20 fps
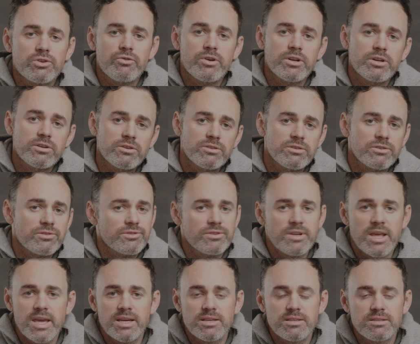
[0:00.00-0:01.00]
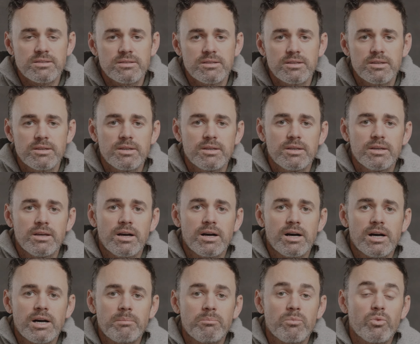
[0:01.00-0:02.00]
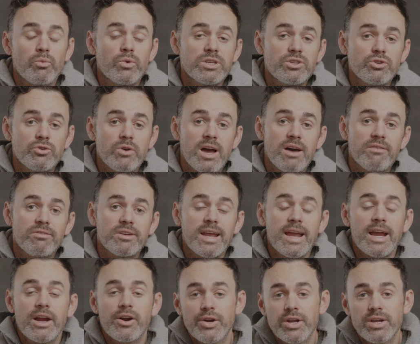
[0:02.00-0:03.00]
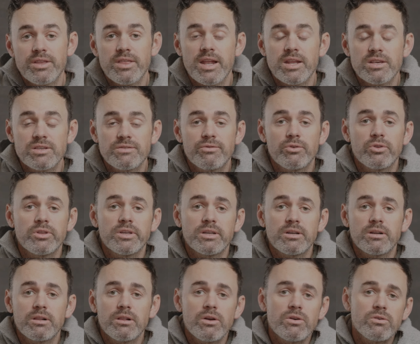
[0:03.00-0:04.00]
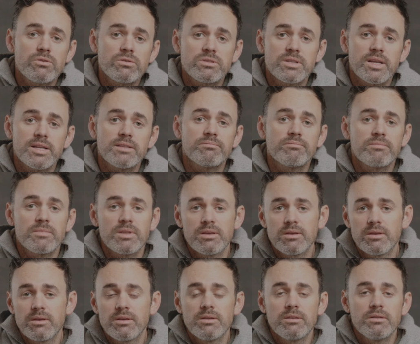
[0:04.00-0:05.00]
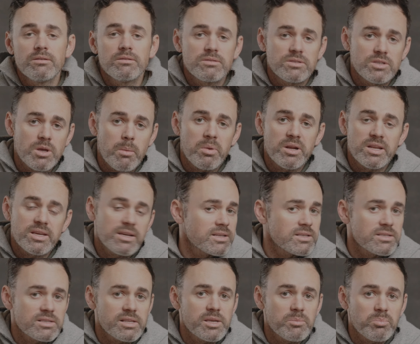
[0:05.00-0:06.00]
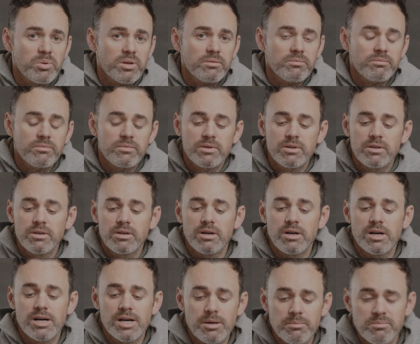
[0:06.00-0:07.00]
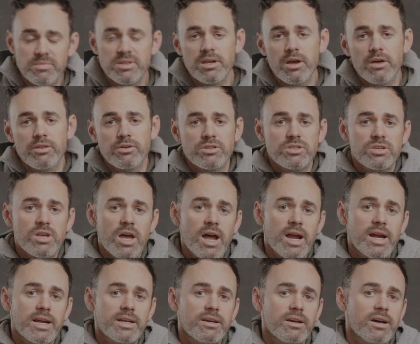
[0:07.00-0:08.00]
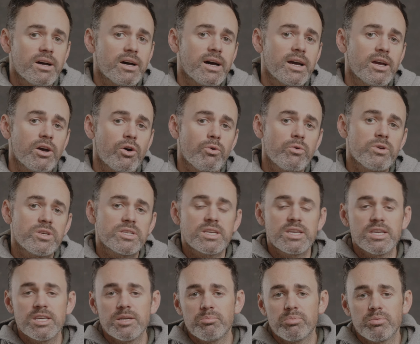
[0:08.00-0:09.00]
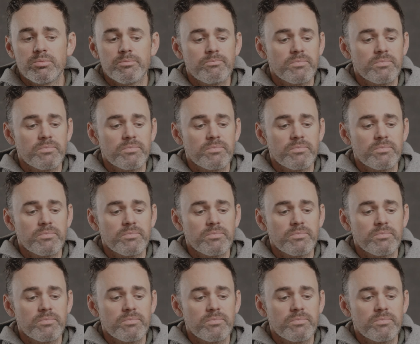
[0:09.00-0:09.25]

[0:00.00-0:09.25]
critters or snakes, we do have an area that is fully enclosed that somebody can sleep in. The other side, I always keep